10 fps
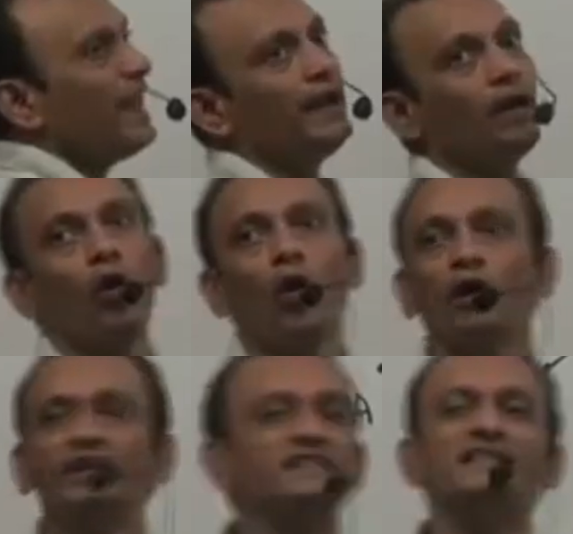A
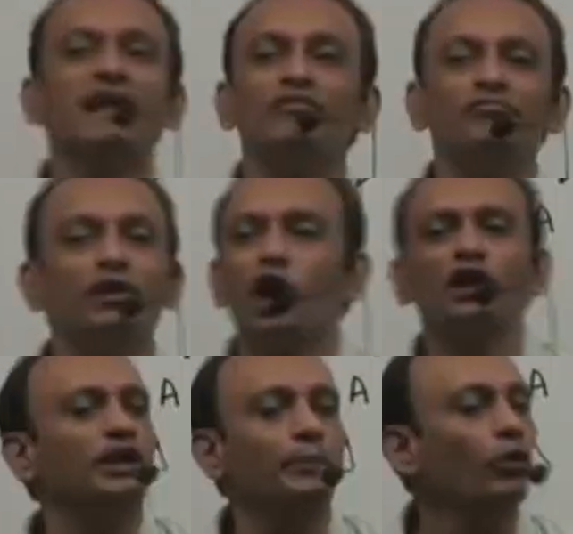on itself will
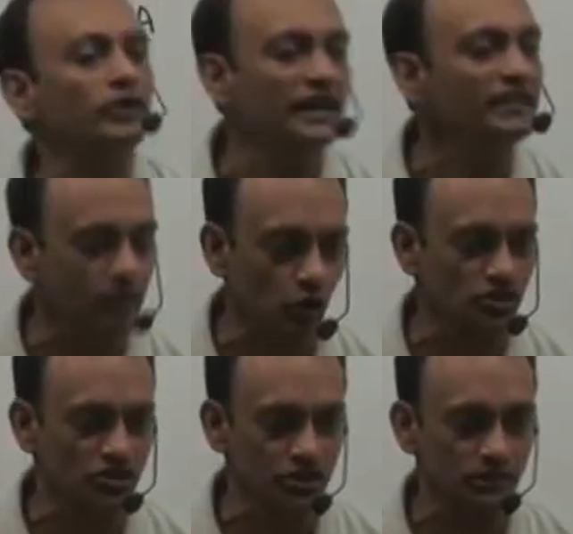not report any
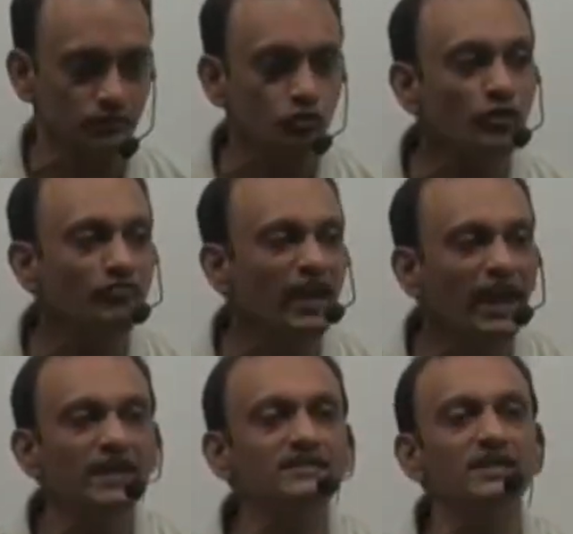velocity. So if
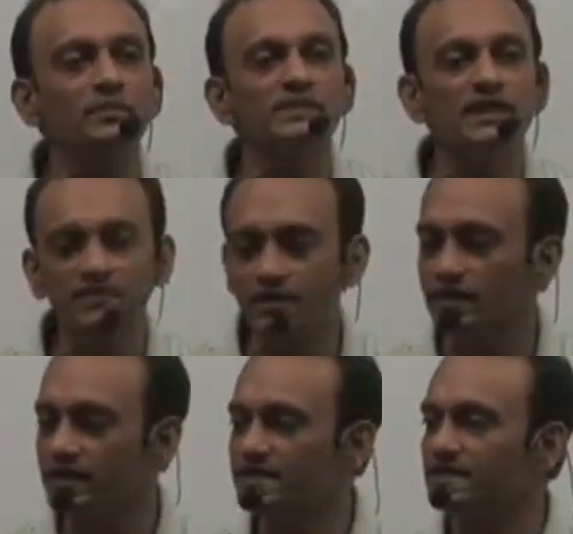A is an observer,
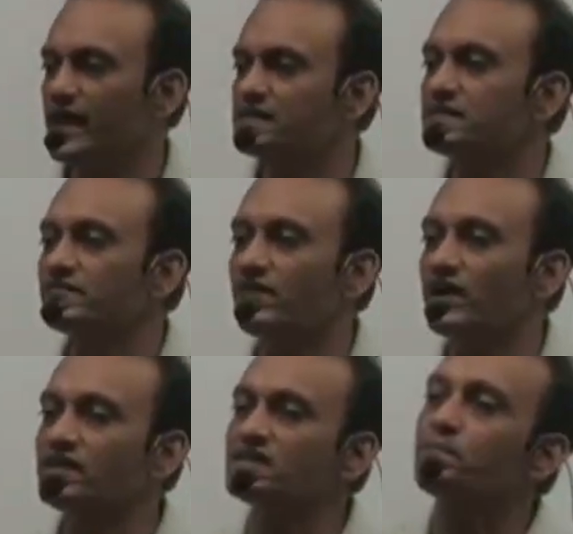it's as if
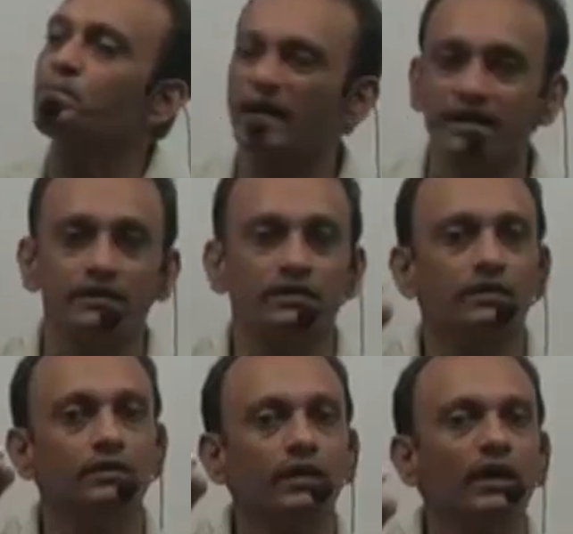A is pinned,
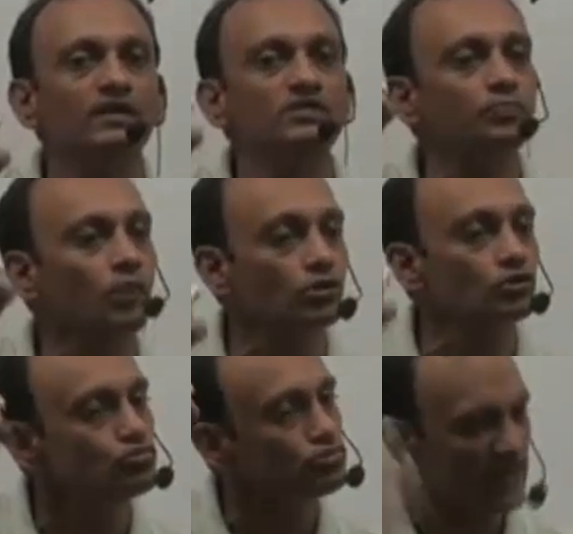A is brought
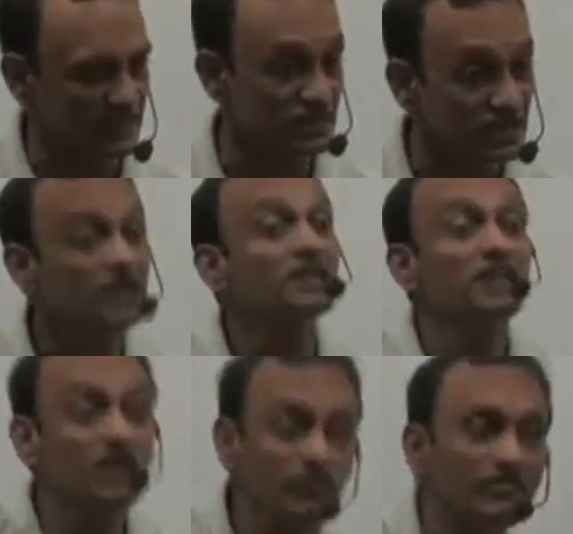to rest
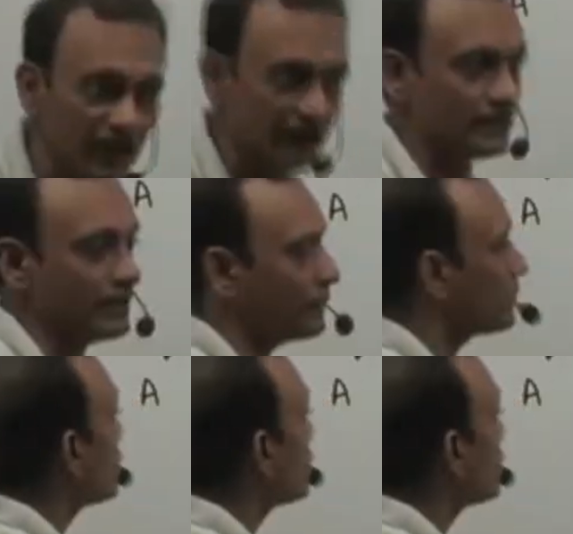equivalently.